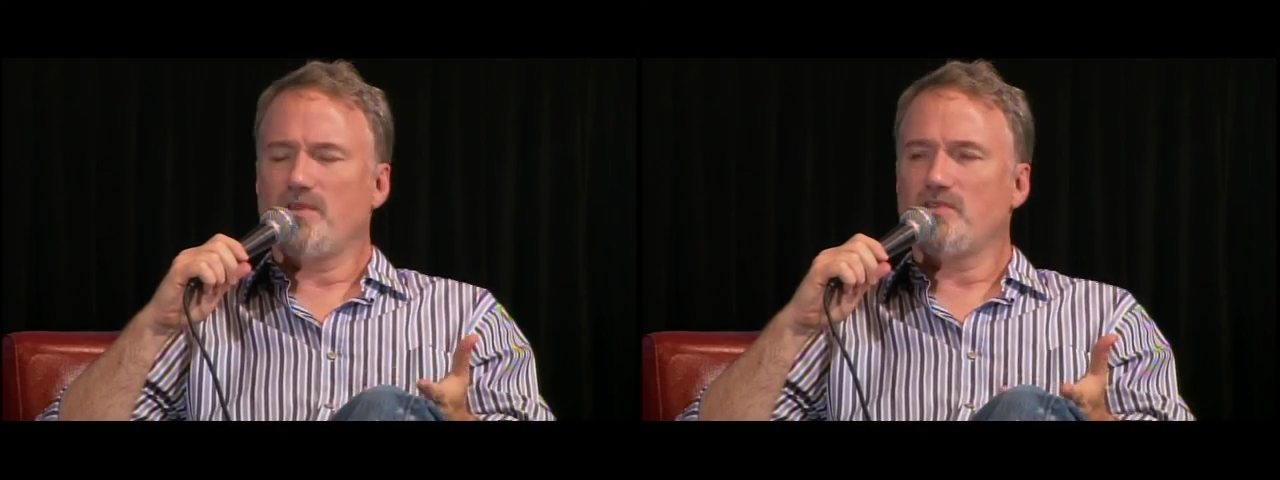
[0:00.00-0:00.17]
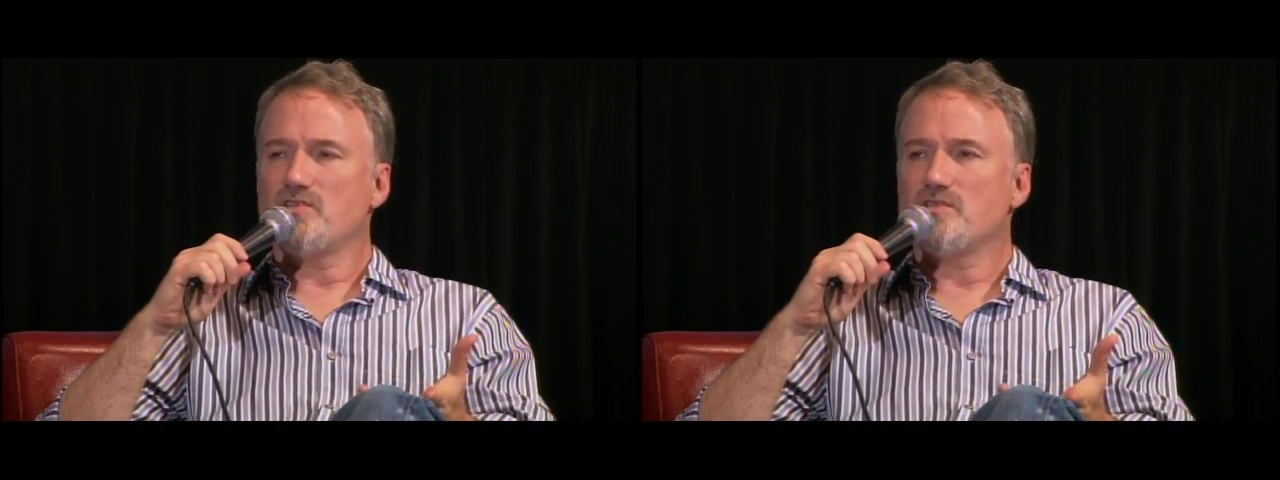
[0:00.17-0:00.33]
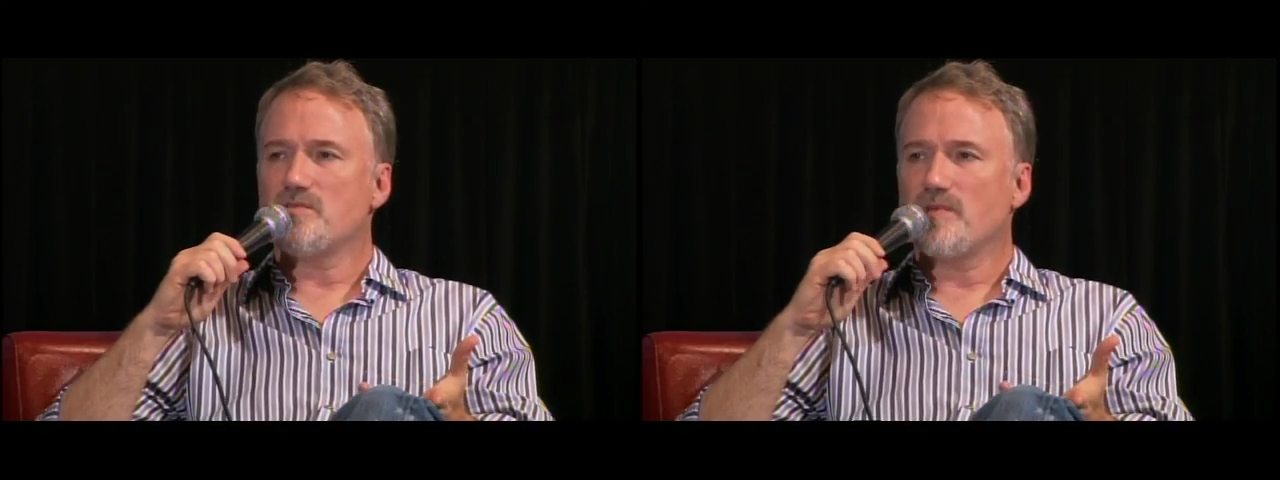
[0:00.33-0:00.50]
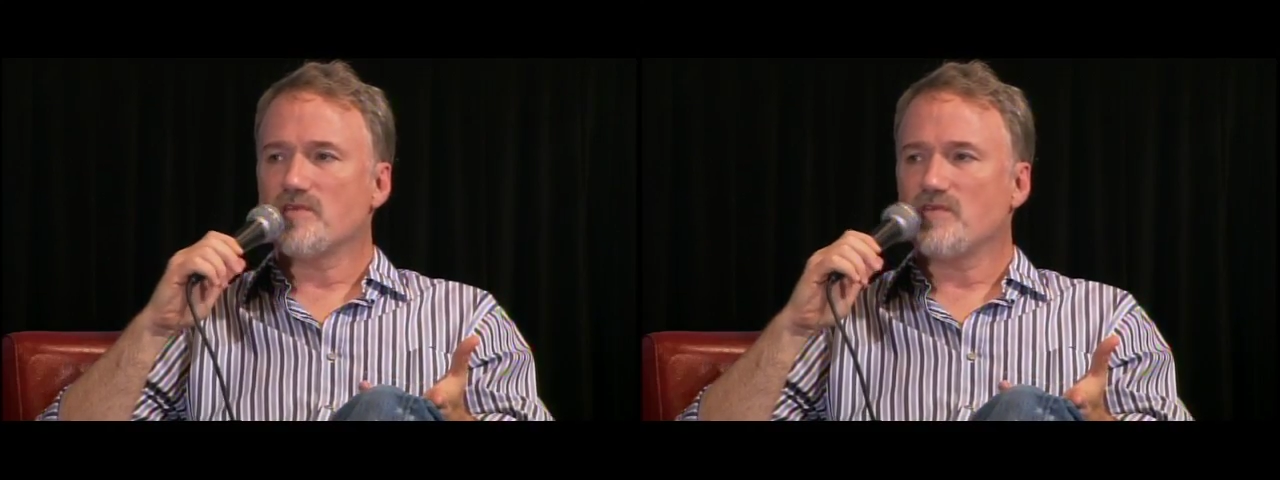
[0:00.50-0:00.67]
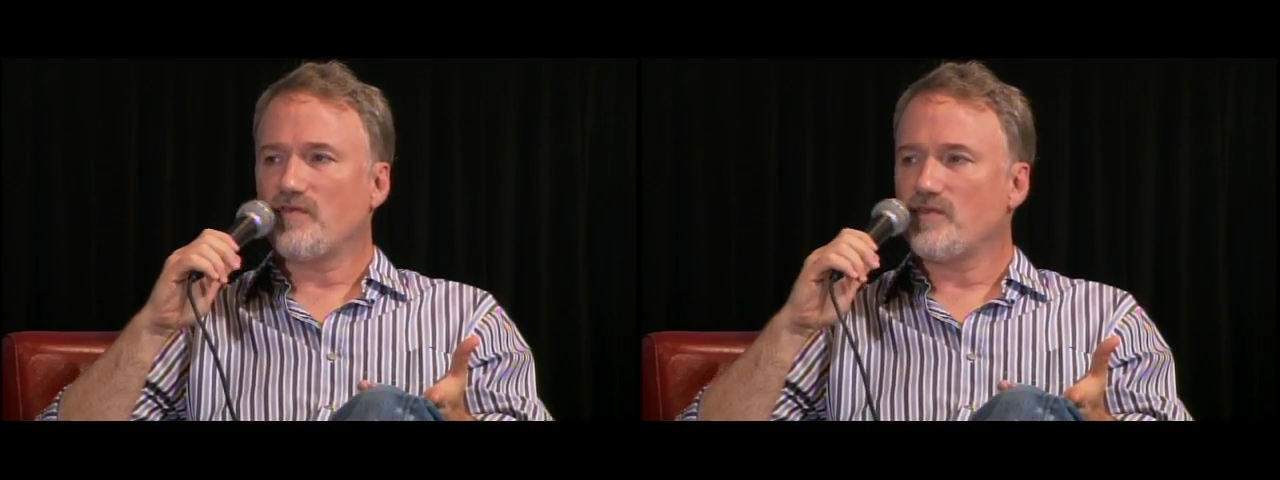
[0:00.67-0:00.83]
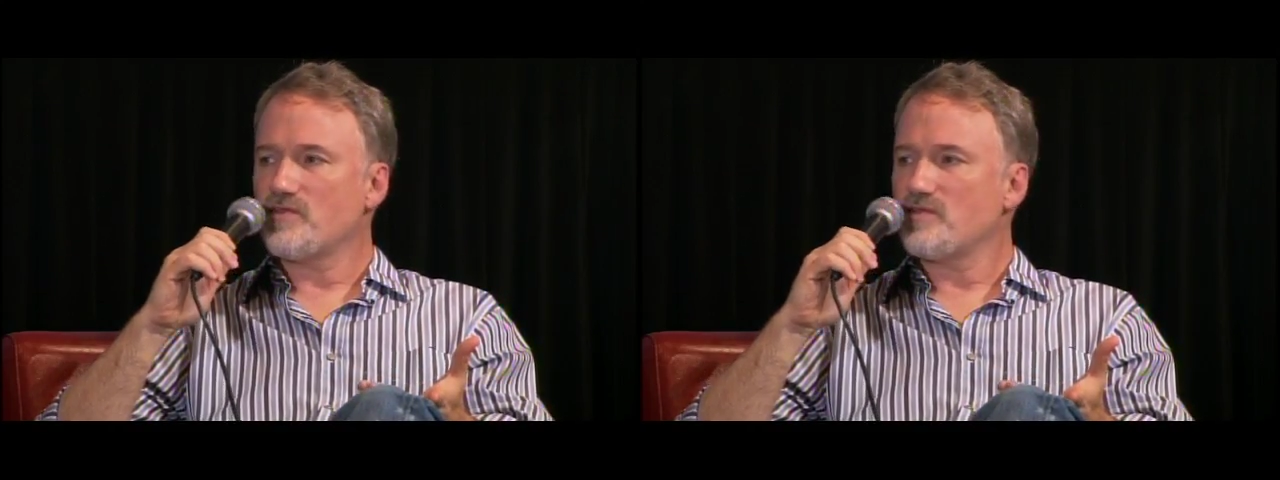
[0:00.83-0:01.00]
She spends the
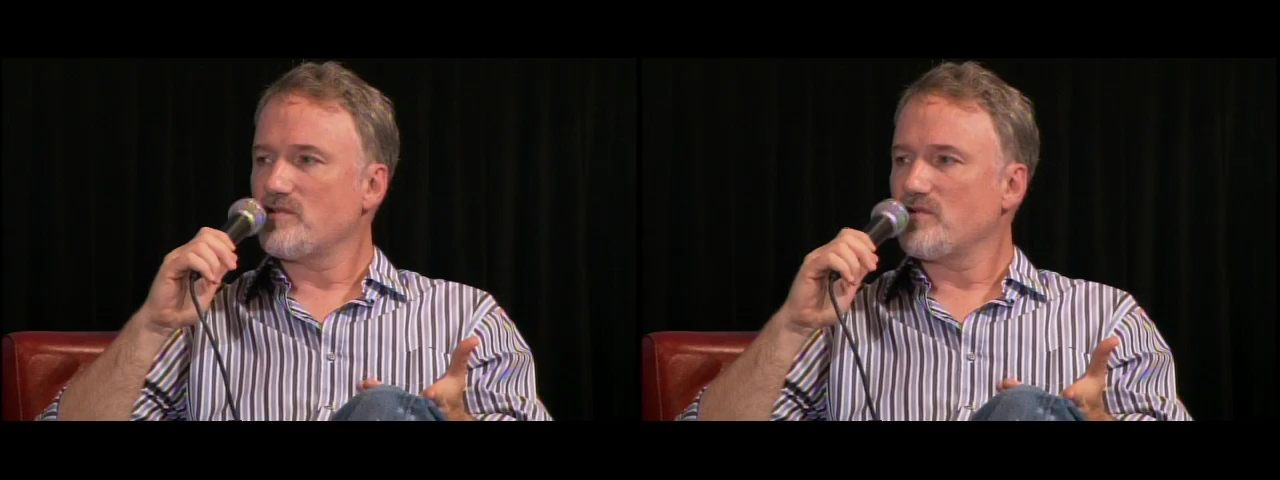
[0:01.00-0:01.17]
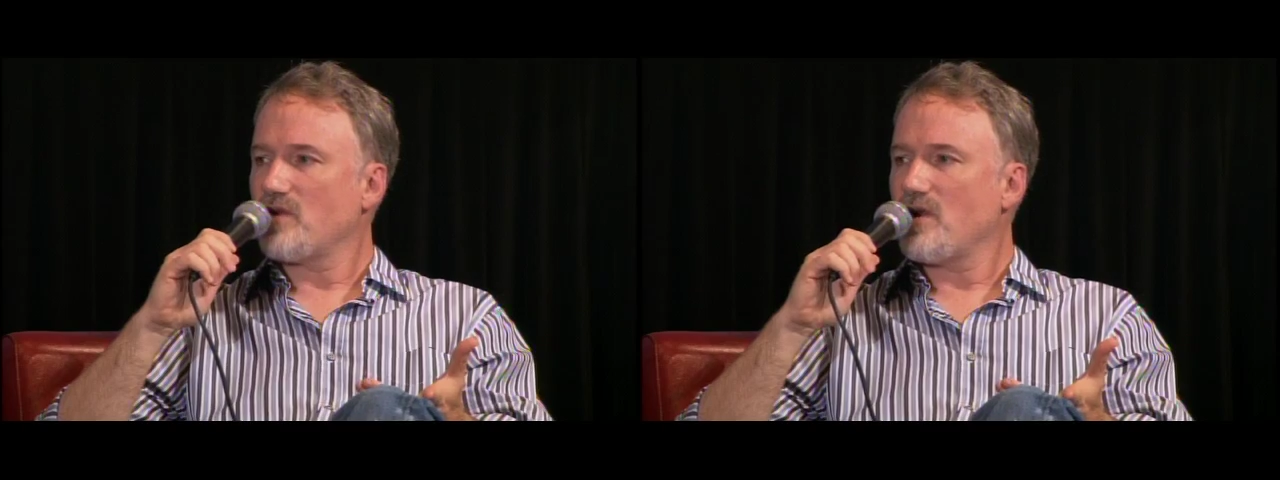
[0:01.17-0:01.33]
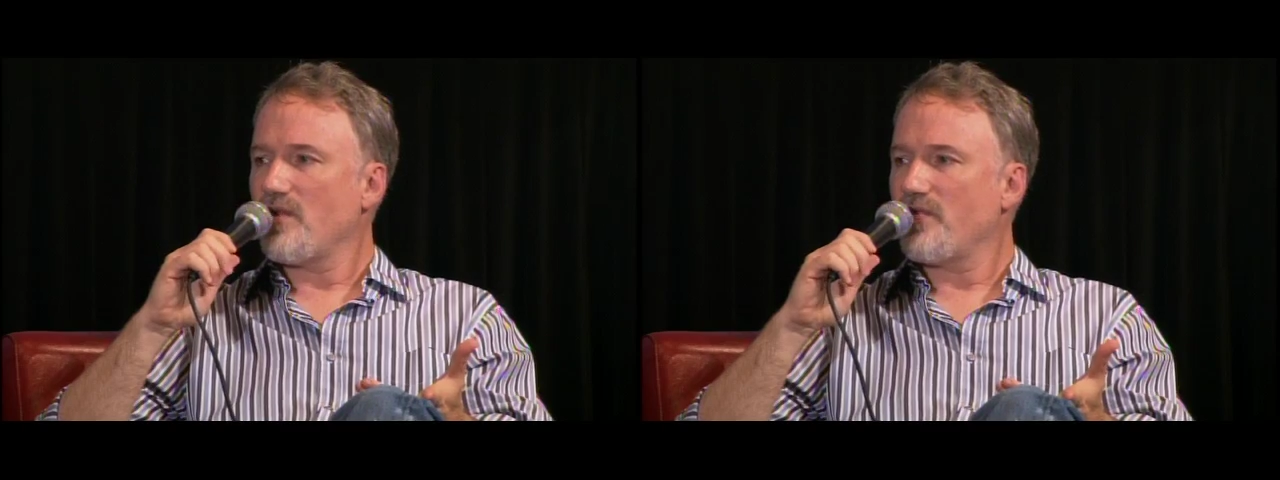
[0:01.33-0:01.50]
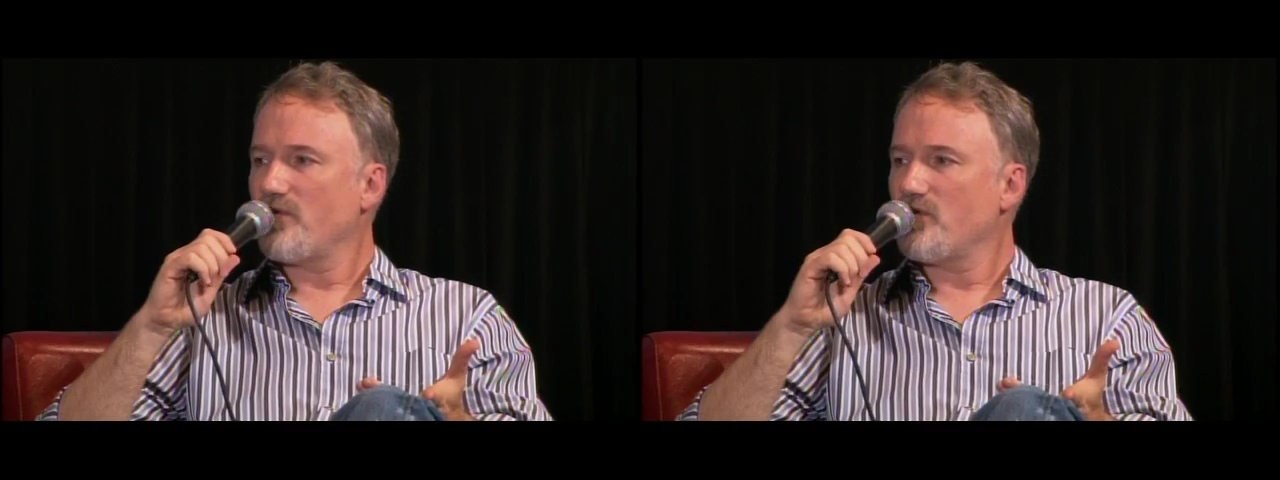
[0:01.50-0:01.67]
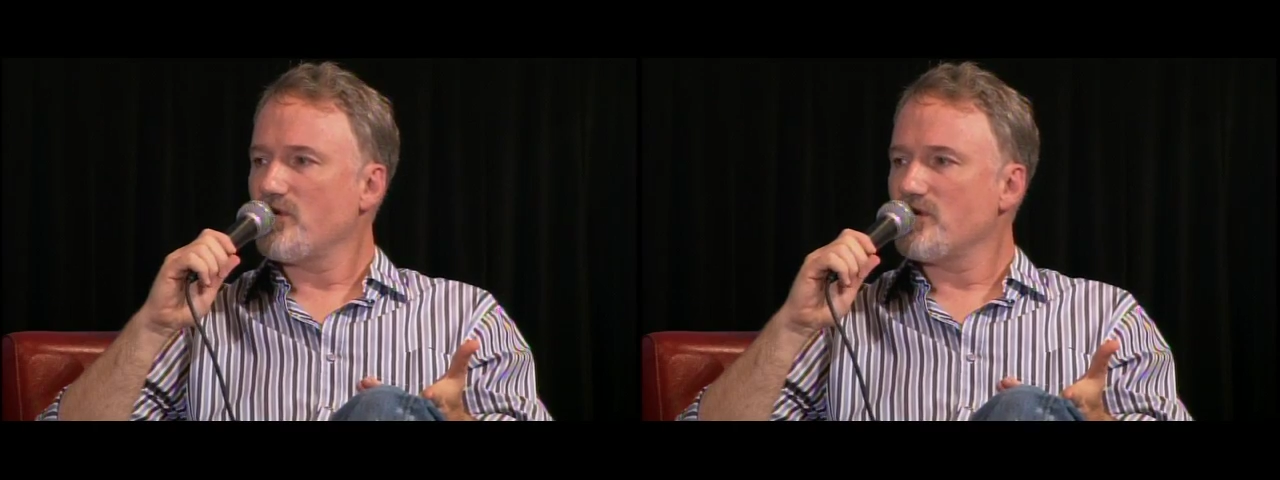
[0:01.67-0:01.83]
first kind of third